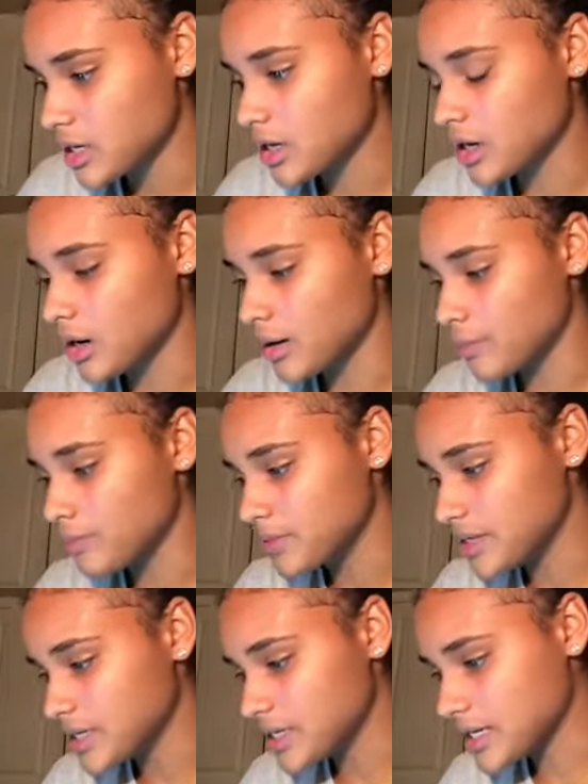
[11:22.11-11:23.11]

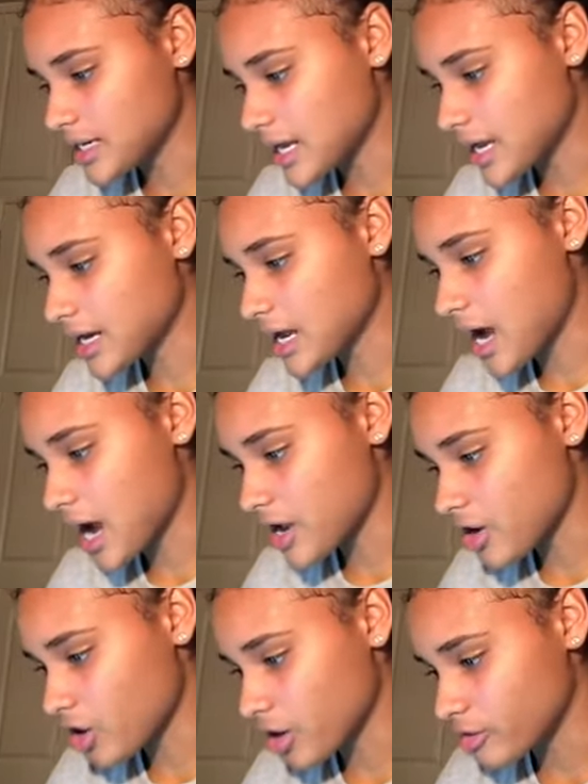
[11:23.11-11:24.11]
MediaNet,
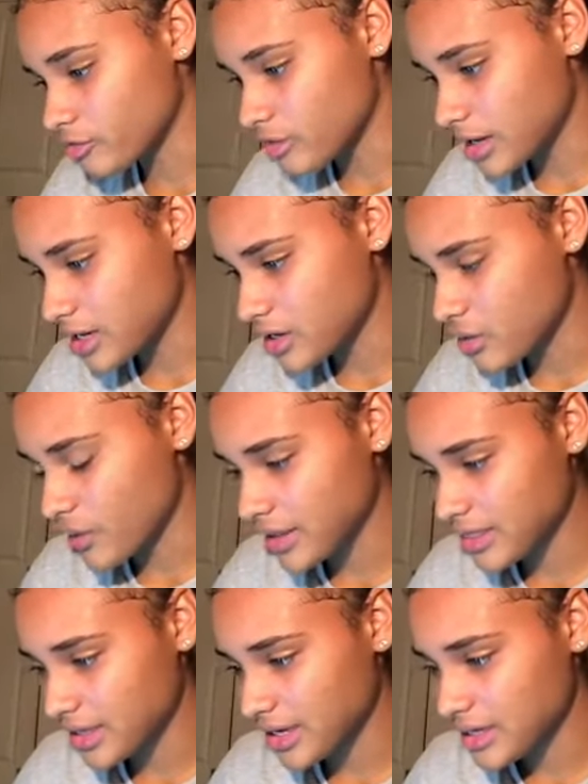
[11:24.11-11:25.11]
iHeartRadio, I
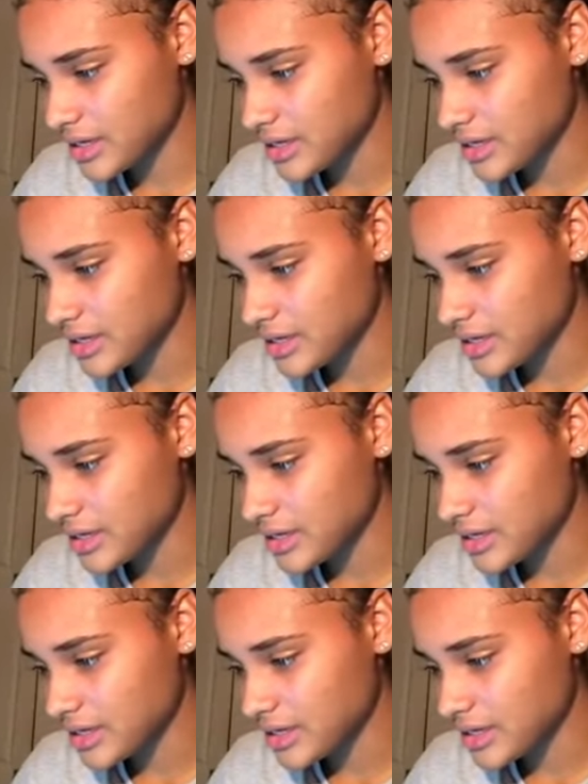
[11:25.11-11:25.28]
think,